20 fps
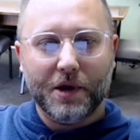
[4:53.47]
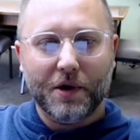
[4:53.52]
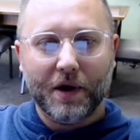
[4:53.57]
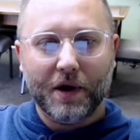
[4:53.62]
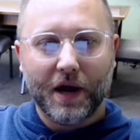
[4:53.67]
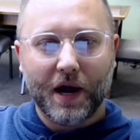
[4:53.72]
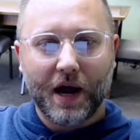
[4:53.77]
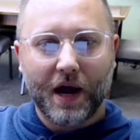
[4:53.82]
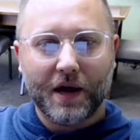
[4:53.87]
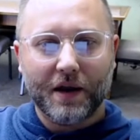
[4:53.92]
O
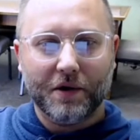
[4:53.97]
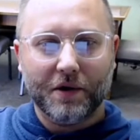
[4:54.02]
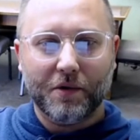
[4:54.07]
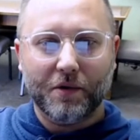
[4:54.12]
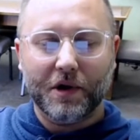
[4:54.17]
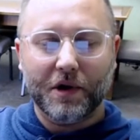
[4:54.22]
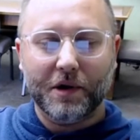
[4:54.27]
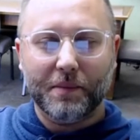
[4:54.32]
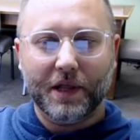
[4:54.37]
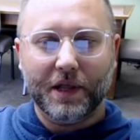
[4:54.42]
God,
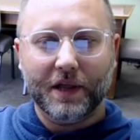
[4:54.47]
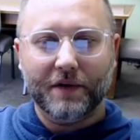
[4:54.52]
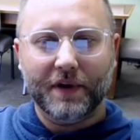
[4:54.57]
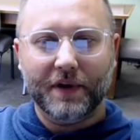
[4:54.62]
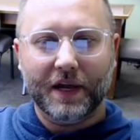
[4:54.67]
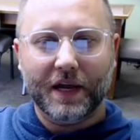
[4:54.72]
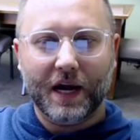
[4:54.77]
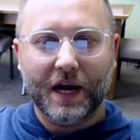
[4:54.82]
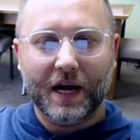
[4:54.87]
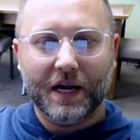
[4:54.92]
according to my
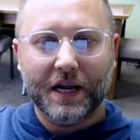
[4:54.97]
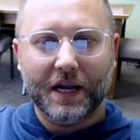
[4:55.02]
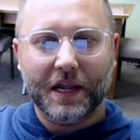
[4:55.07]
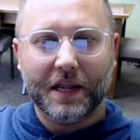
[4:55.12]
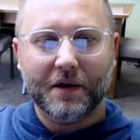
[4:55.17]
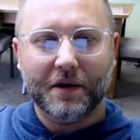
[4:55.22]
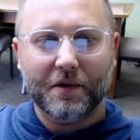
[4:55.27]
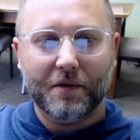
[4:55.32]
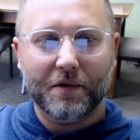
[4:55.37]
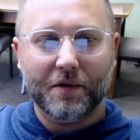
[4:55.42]
loving kindness,
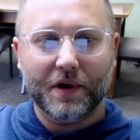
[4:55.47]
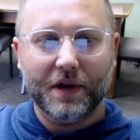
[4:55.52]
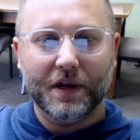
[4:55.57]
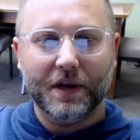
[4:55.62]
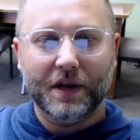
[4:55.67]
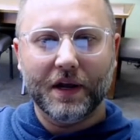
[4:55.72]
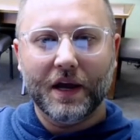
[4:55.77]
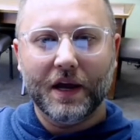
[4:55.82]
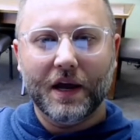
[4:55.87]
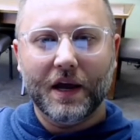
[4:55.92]

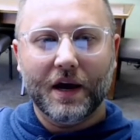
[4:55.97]
according